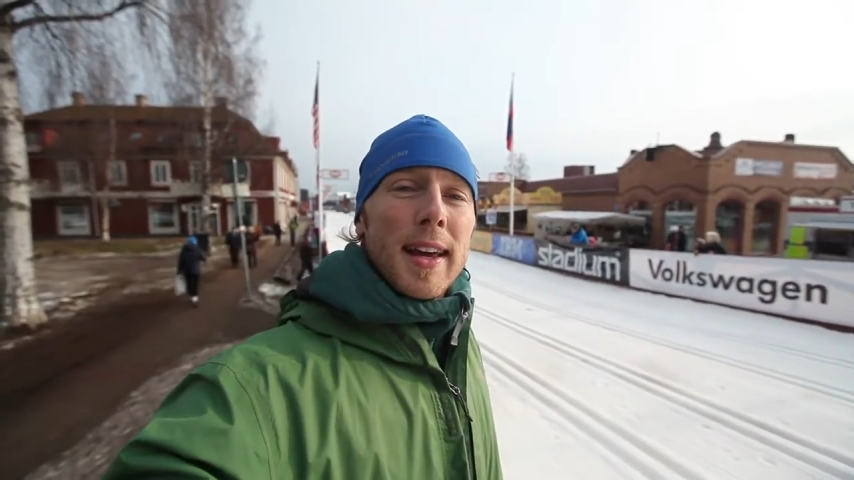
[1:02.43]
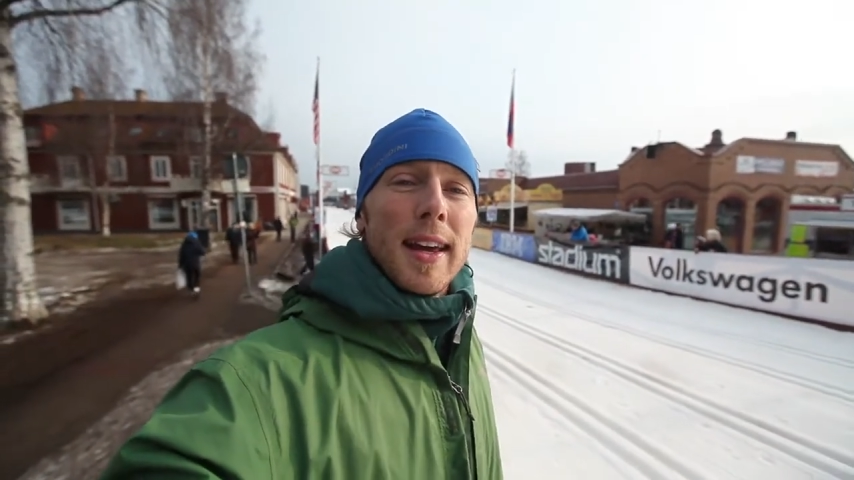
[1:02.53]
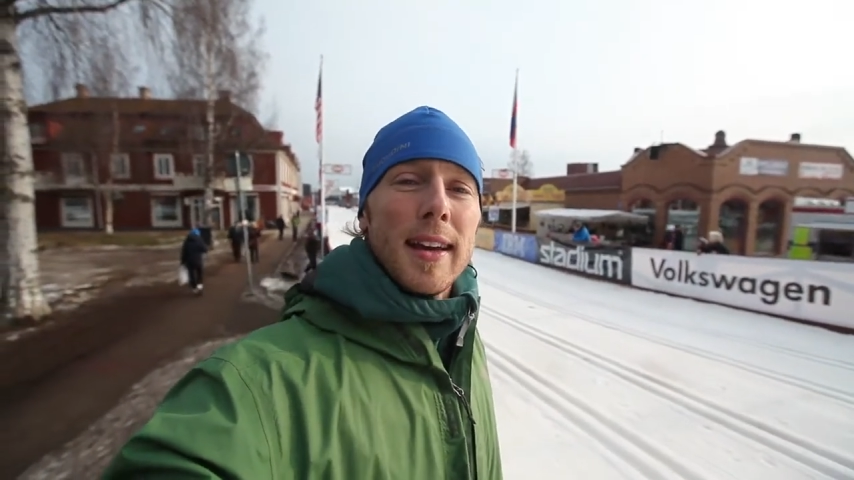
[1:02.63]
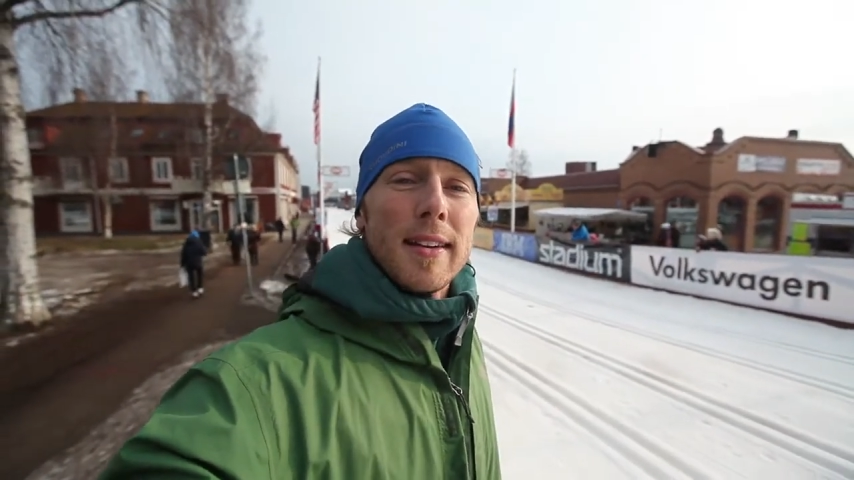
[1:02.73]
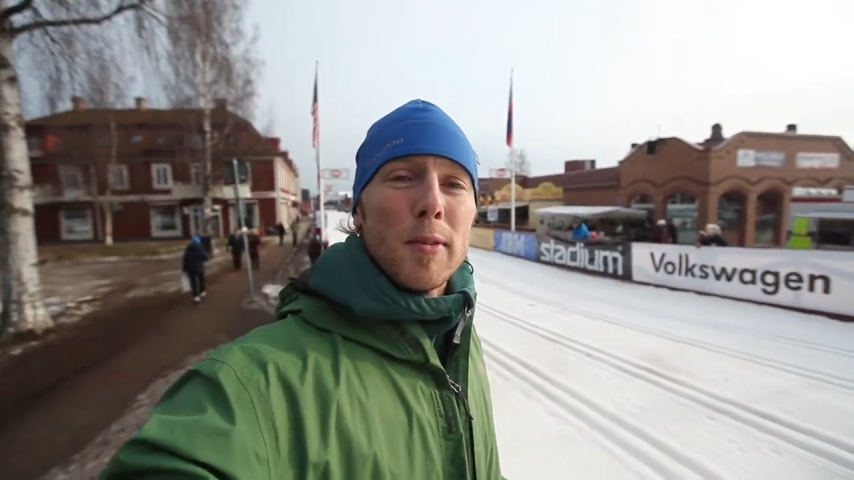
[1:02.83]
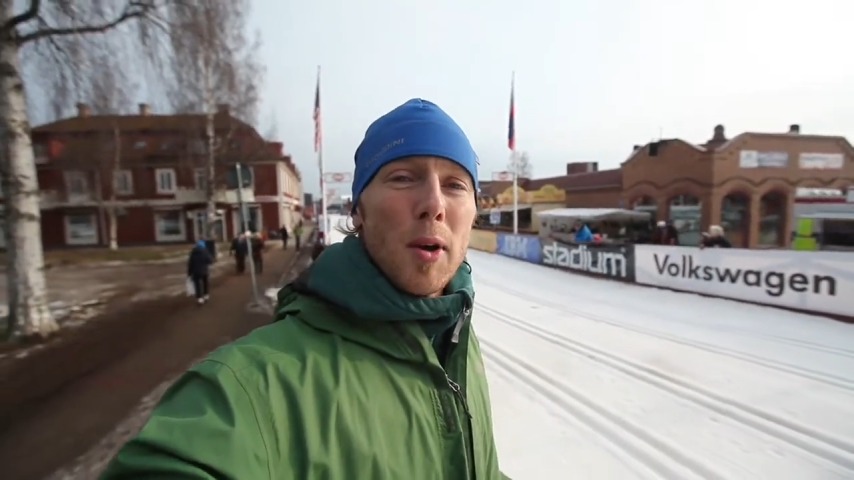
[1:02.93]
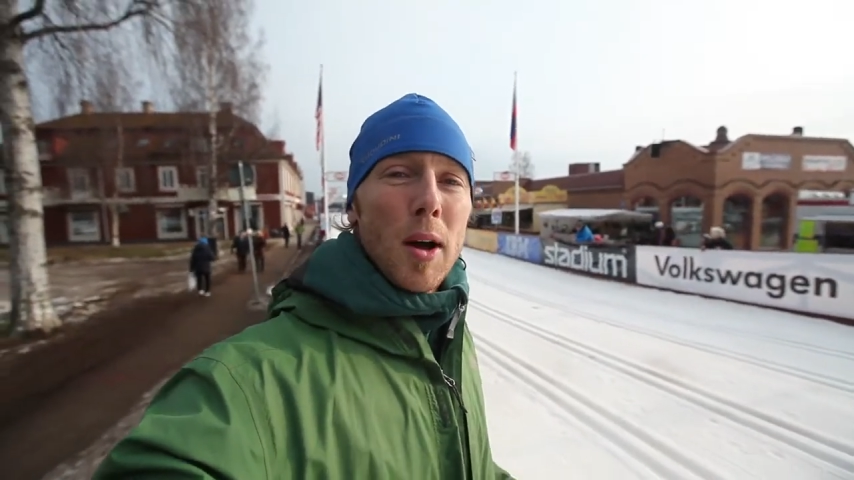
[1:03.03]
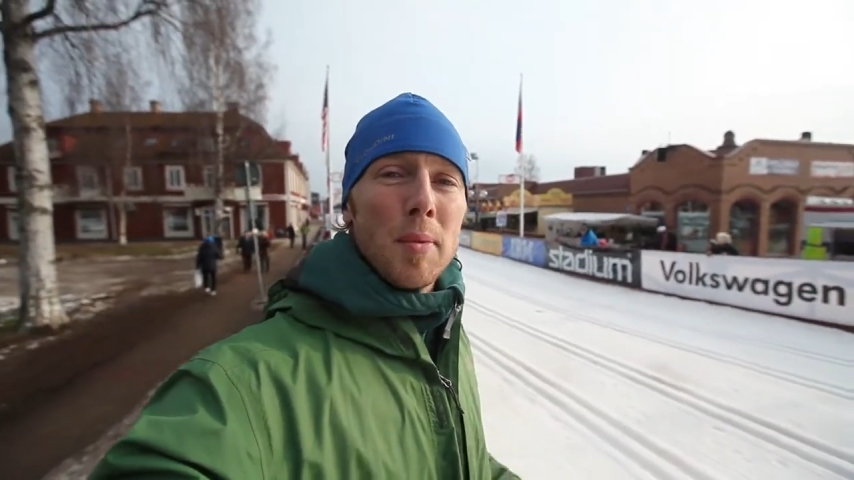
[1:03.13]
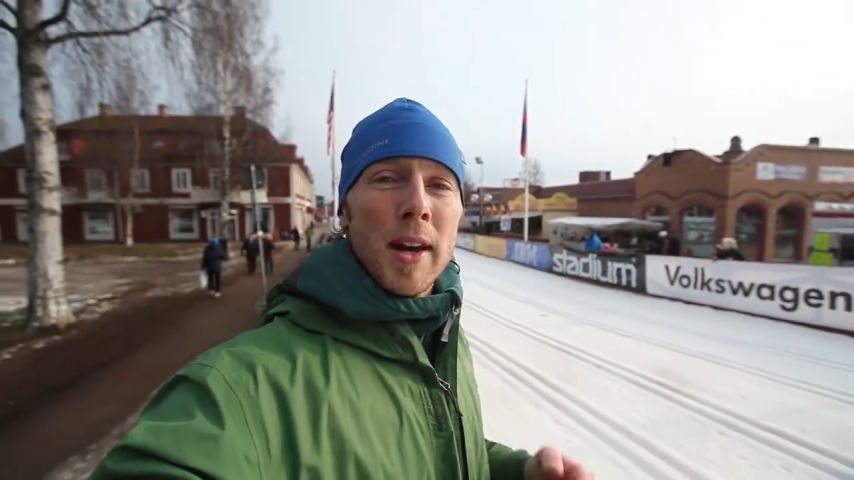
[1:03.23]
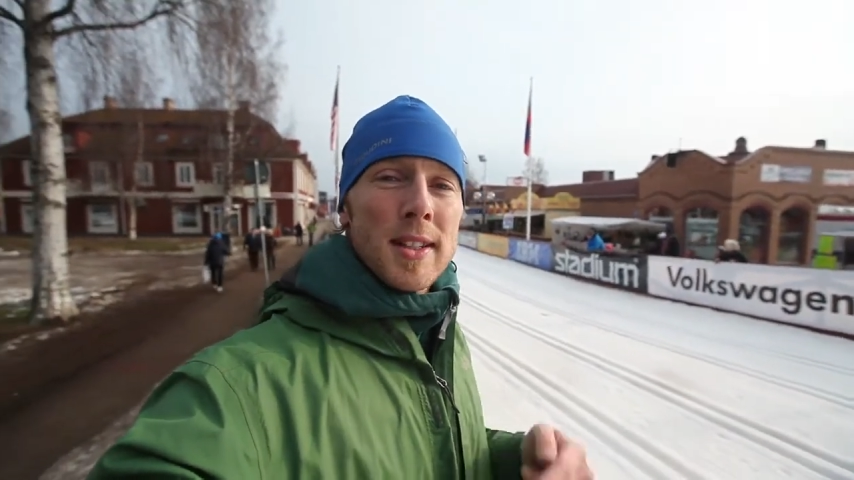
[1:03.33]
And Rob,
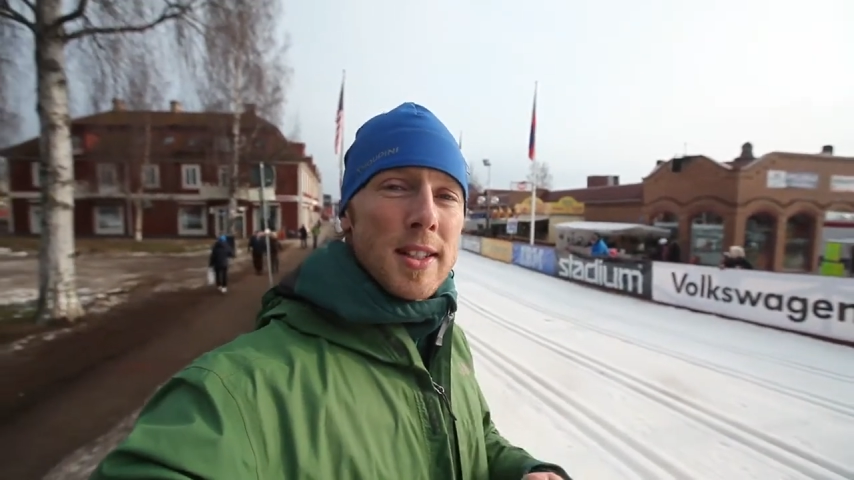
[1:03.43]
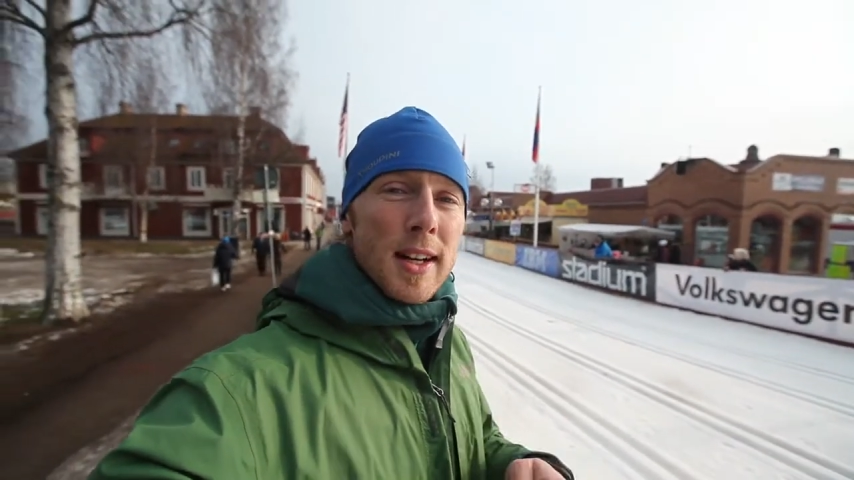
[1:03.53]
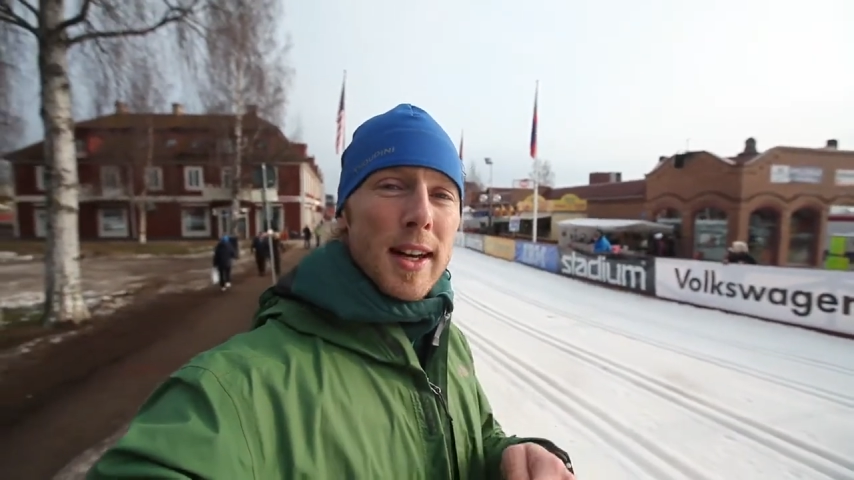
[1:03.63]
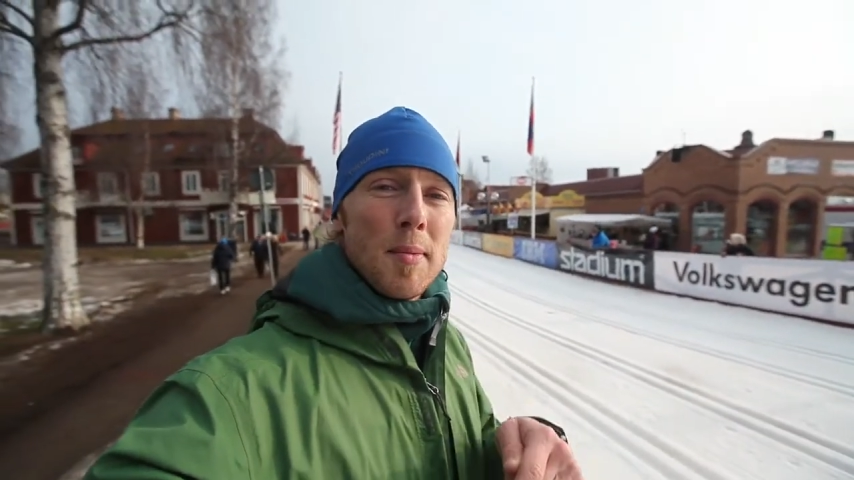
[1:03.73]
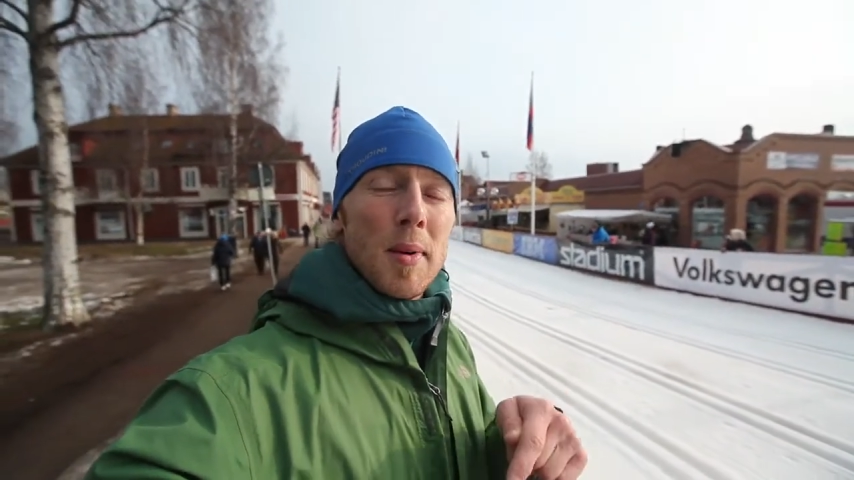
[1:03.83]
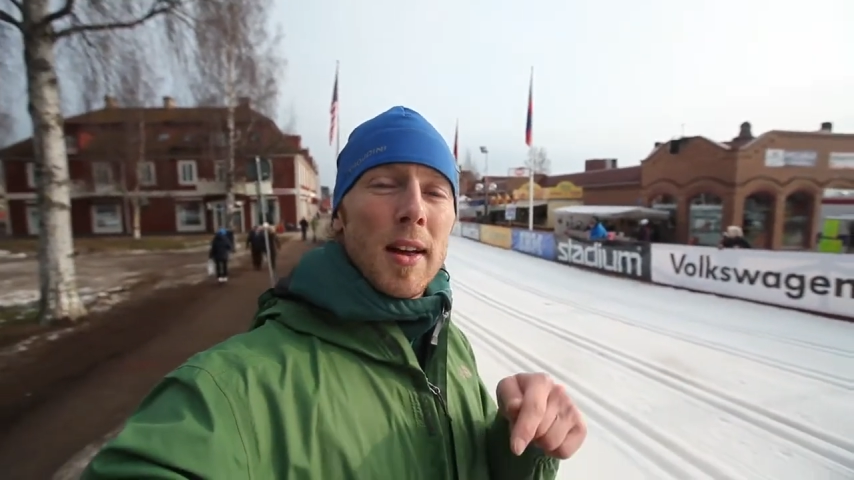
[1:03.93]
next time,